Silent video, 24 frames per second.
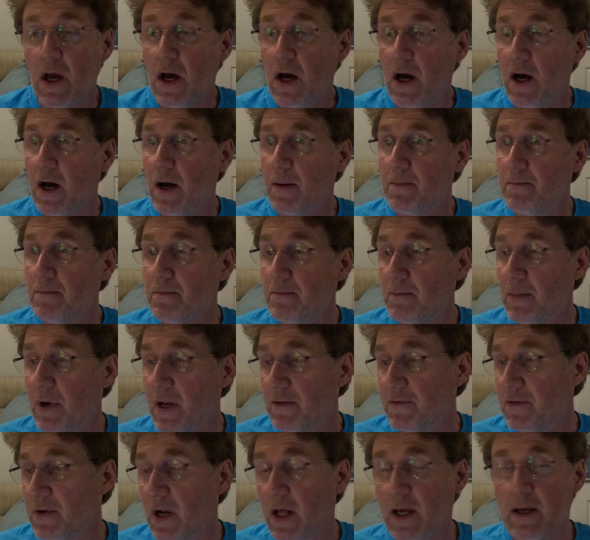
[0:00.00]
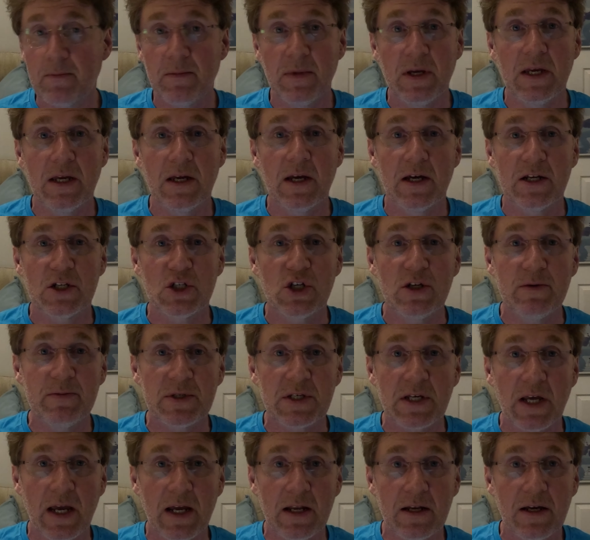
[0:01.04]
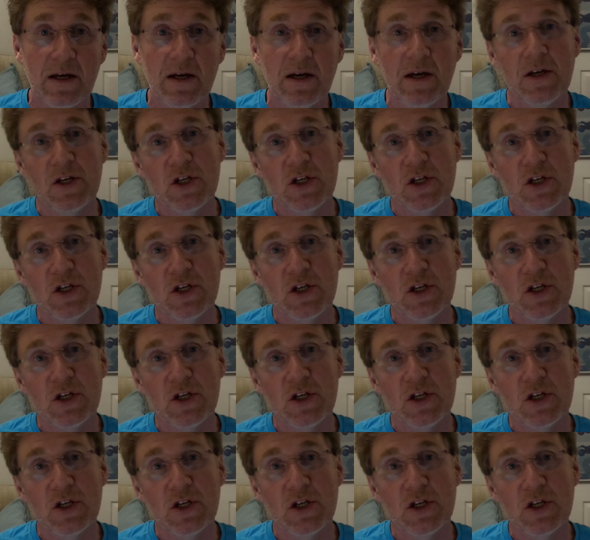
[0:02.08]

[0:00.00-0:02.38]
But if you're like me at a cheapskate,